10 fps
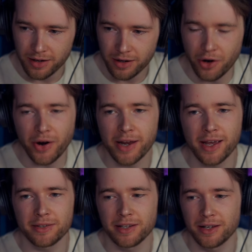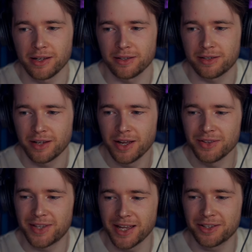Oh yeah, I guess it is.
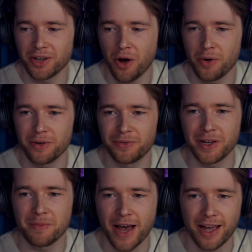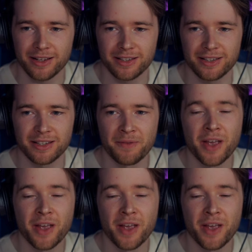Ditto VMAX.